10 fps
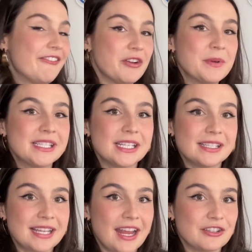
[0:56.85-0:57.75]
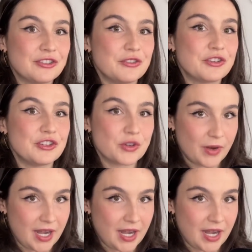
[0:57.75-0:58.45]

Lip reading: Everyone's insane, so you should join